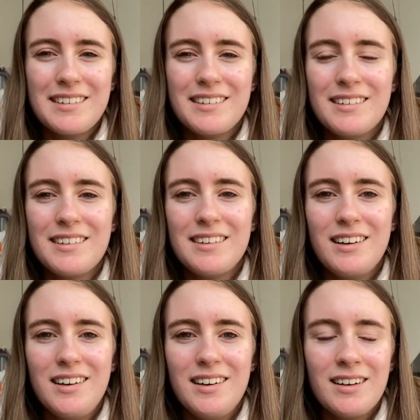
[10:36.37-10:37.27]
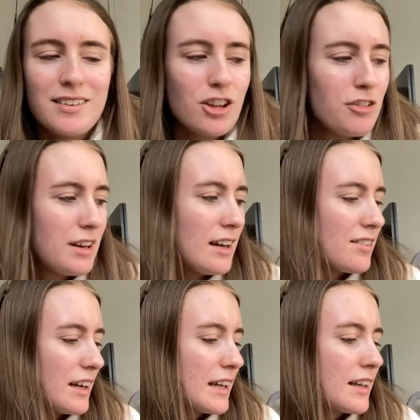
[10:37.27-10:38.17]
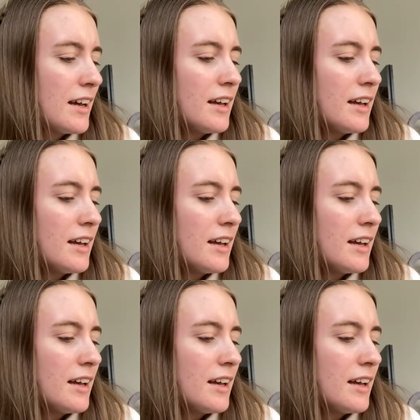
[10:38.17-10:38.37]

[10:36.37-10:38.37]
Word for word: I know. That's actually really exciting.